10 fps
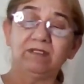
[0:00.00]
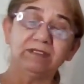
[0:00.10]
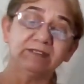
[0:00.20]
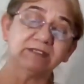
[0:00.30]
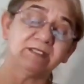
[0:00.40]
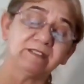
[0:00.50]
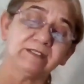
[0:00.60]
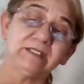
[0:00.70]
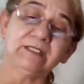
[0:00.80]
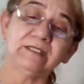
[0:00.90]
It's got
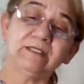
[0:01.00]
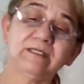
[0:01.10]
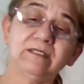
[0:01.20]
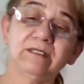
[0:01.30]
the